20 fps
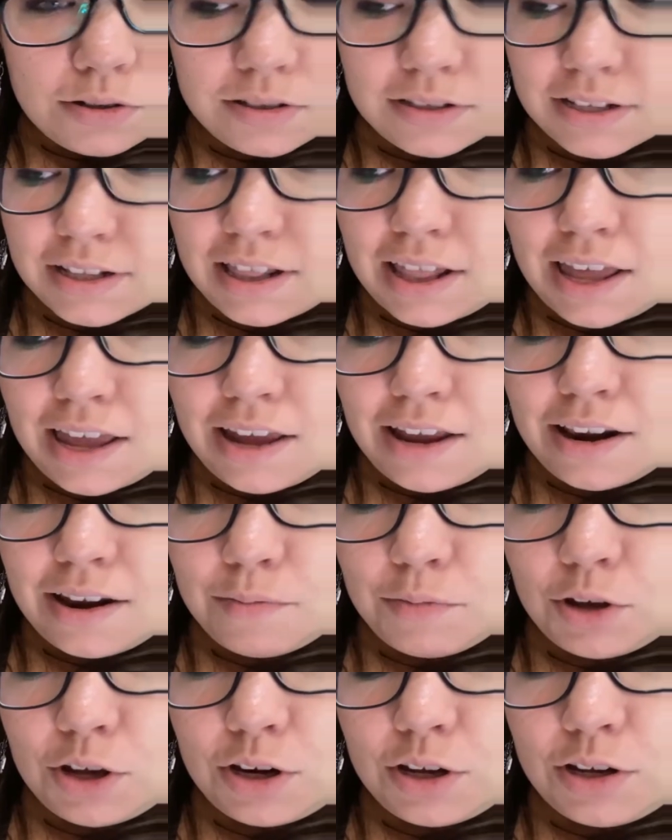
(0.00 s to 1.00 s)
and then
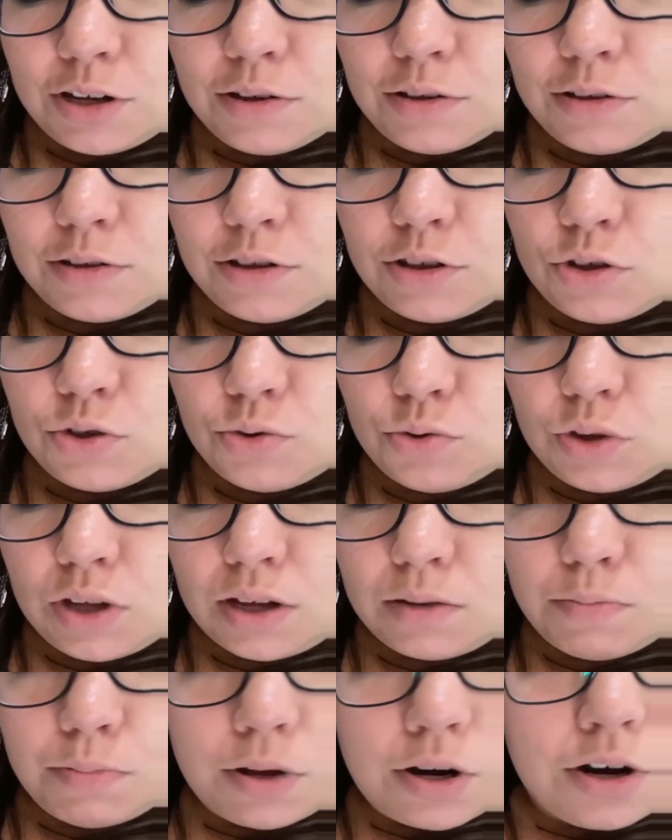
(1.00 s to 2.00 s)
I'm going to do
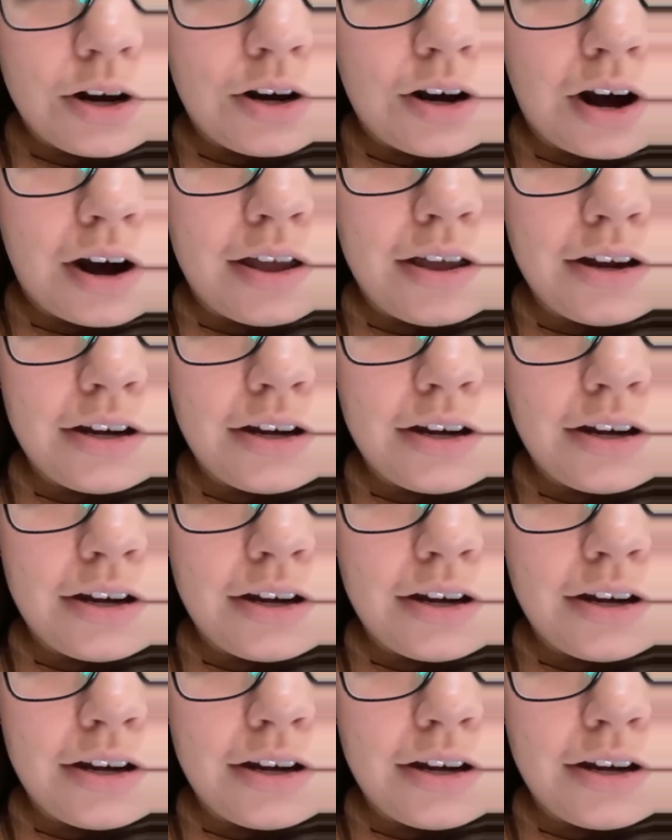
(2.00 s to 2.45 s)
like buttered garlic